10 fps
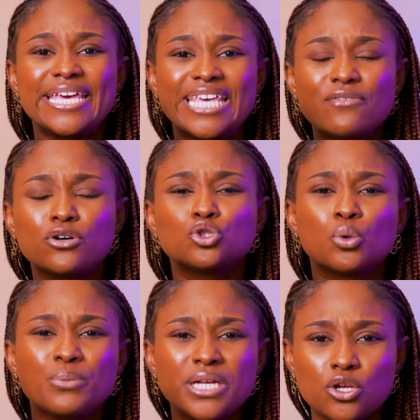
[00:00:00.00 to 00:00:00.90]
He gave us
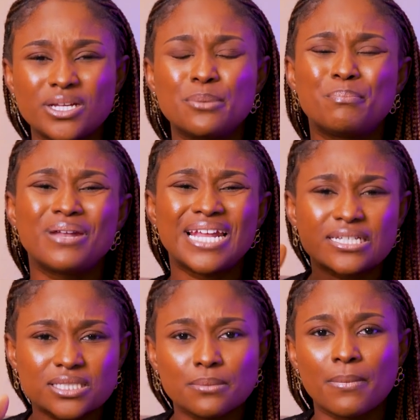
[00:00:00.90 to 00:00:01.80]
dominion, he
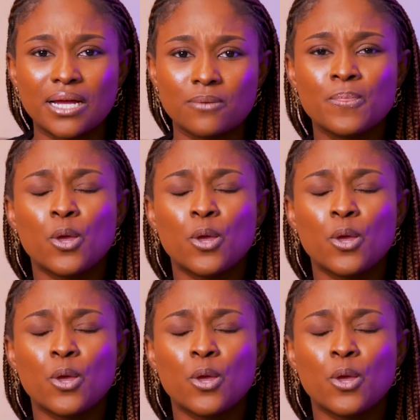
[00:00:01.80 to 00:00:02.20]
blessed man.